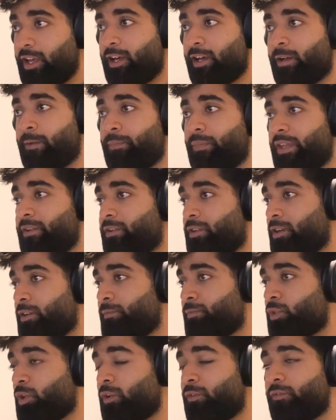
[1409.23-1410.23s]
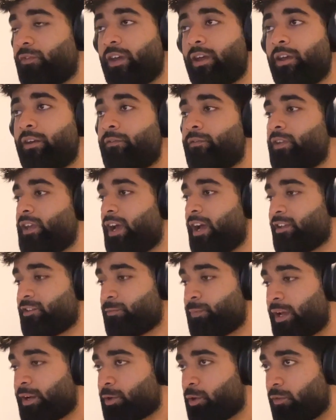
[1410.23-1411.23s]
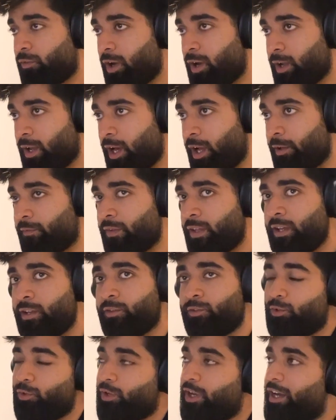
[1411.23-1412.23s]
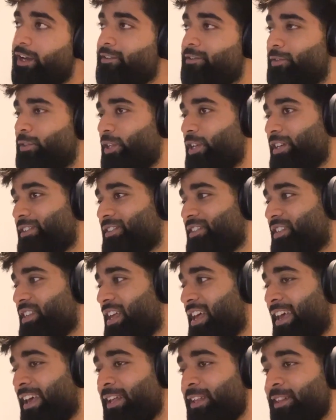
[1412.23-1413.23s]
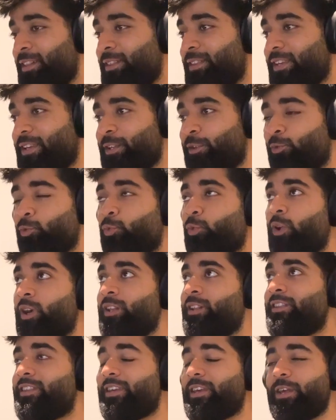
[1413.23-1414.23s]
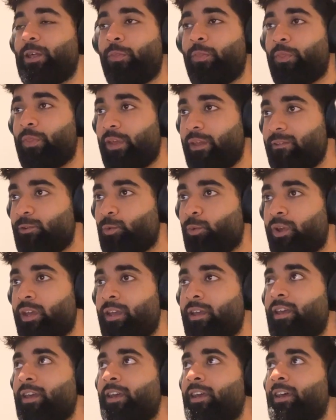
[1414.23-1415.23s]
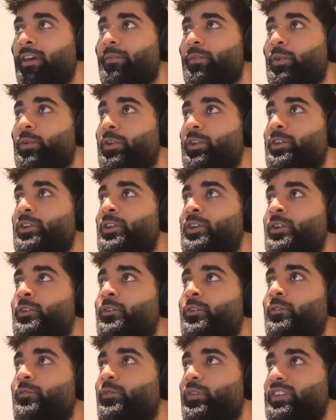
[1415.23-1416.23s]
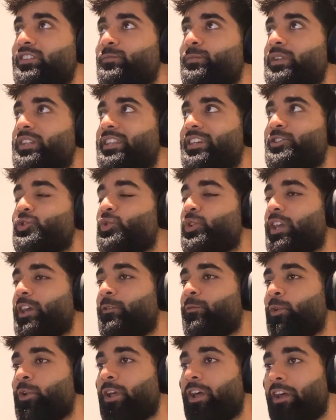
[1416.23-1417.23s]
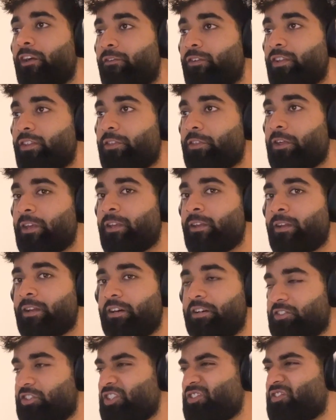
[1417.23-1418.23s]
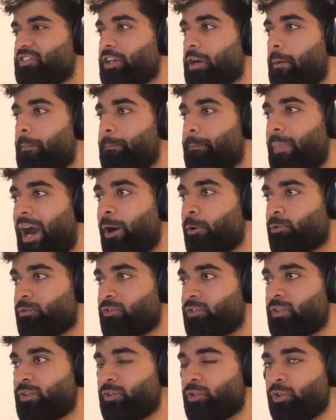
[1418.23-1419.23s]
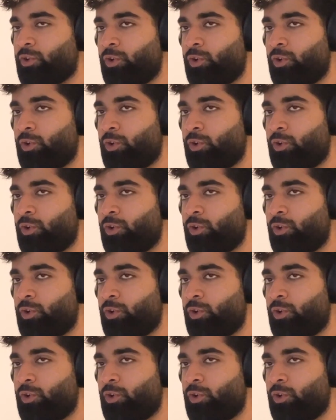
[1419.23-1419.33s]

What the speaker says: in terms of every aspect of our life. So, guys, yes, health is wealth in this way. The return on investment that you get for everything just compounds. You